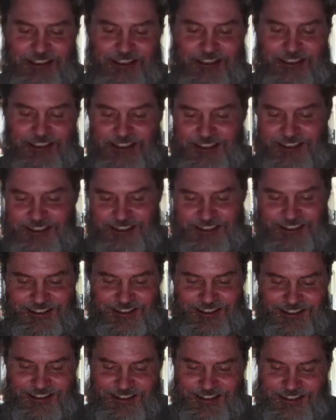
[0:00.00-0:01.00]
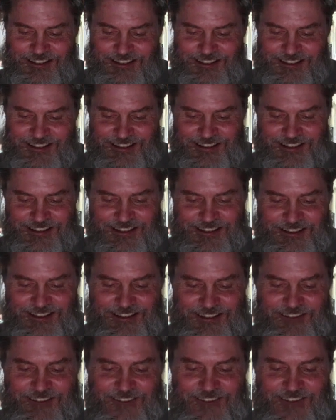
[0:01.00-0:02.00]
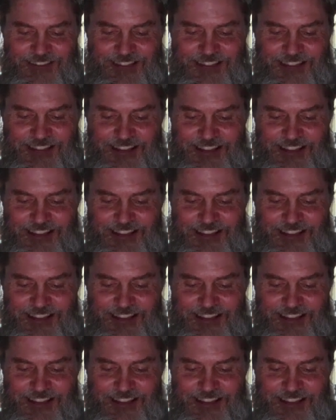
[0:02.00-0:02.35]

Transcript: (silence)